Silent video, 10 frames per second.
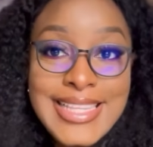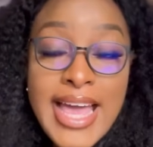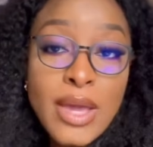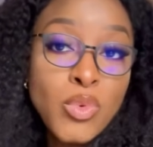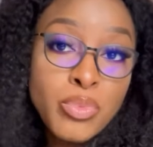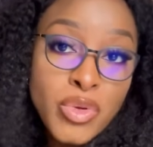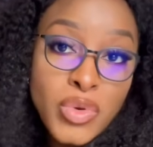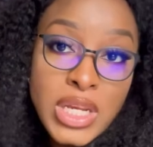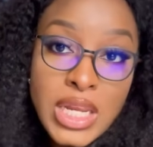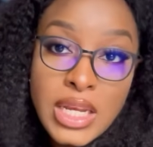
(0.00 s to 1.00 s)
I will be
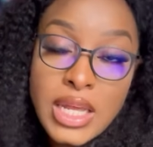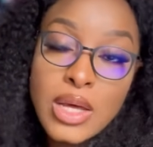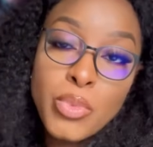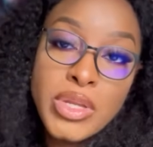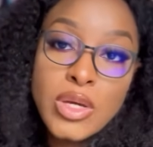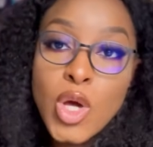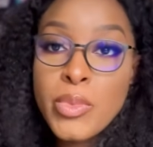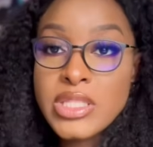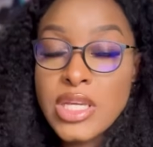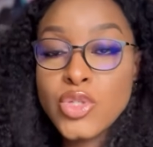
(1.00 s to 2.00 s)
reading and I'll be in the
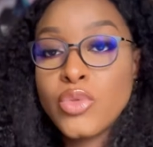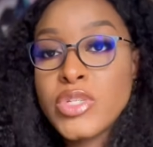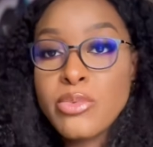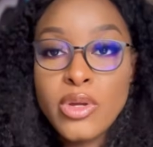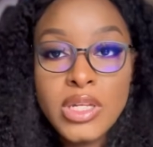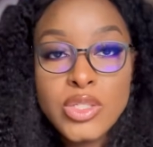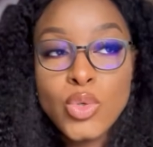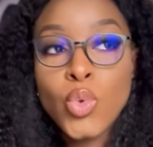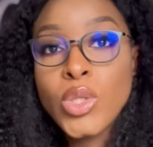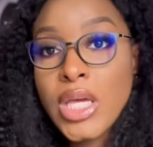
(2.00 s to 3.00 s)
comment section responding to
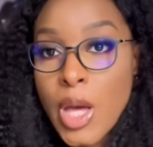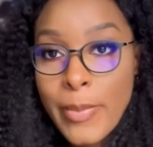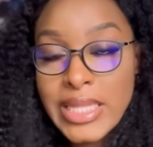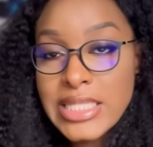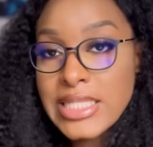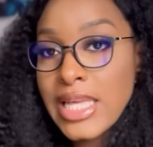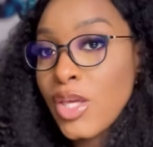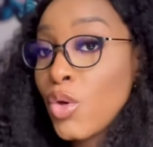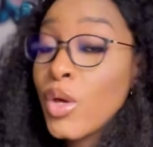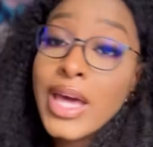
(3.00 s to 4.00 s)
all the comments.
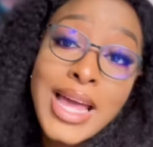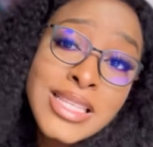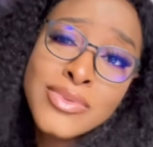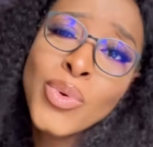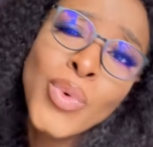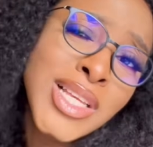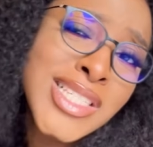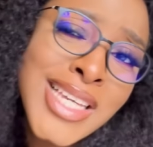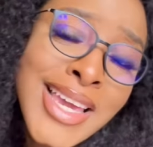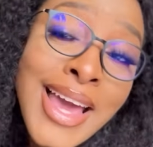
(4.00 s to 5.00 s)
Thank you guys for
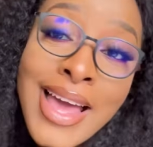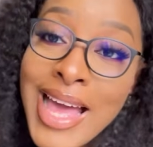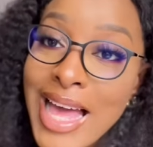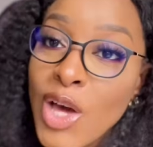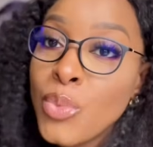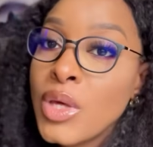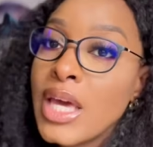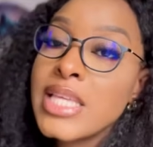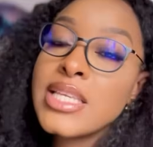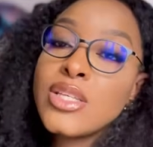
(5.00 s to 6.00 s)
watching. I hope you
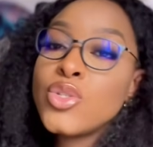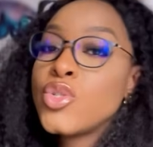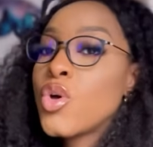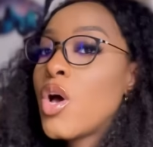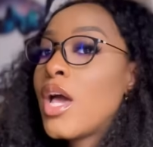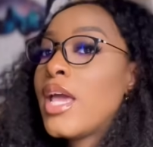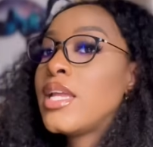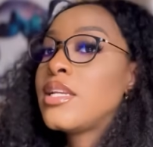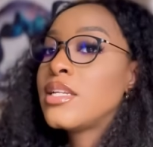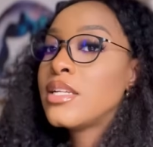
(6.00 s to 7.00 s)
guys
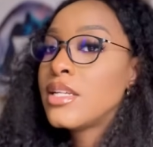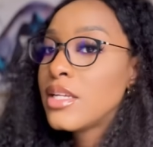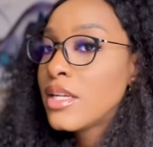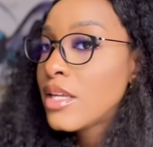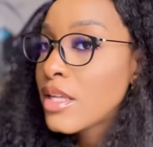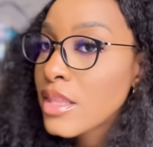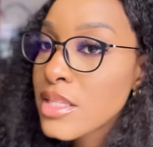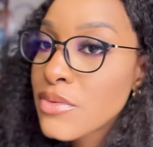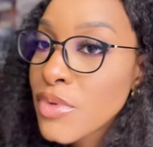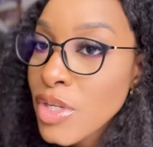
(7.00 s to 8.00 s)
enjoyed
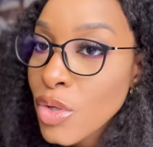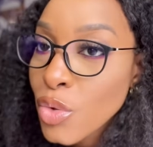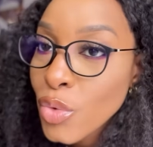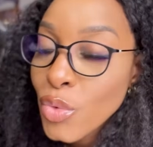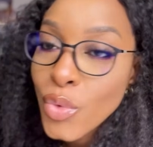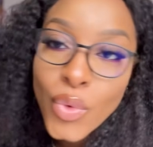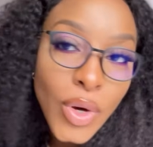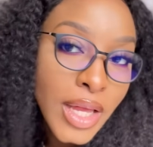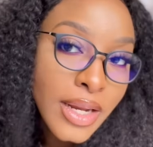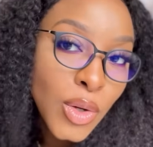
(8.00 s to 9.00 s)
this video
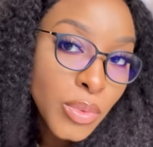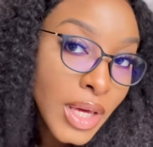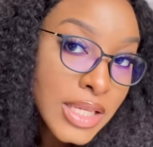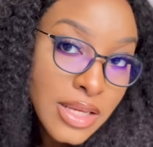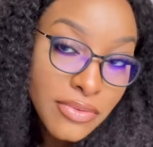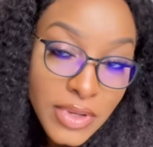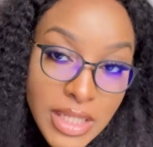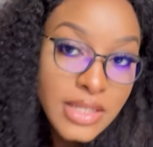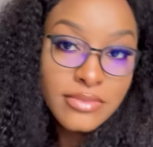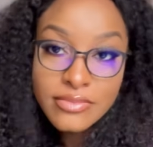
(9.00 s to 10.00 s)
and I hope you guys are
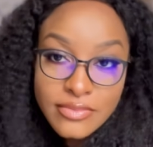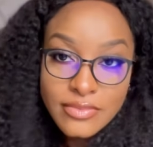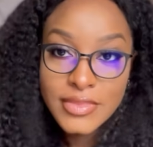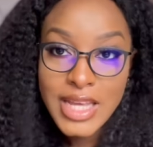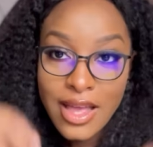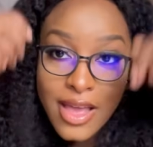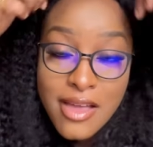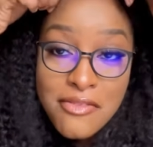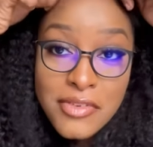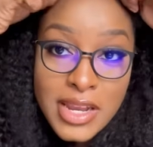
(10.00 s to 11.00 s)
feeling
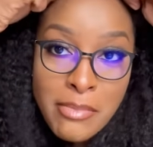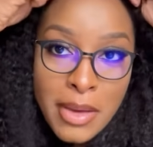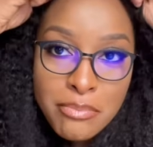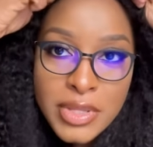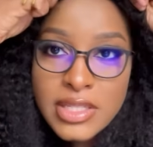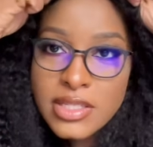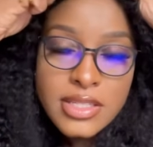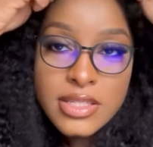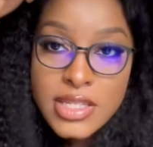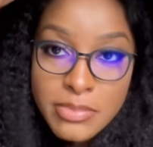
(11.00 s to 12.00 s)
my
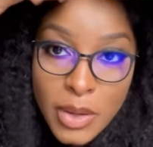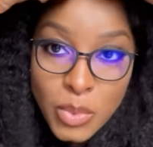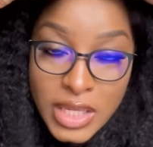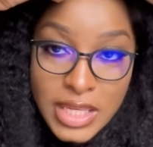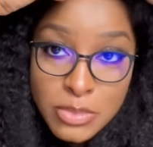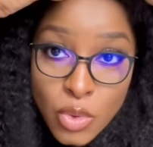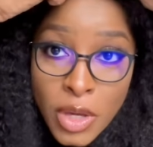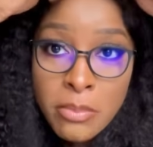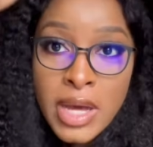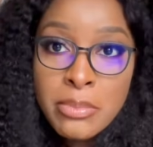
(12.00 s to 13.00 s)
beats. My week keeps going back.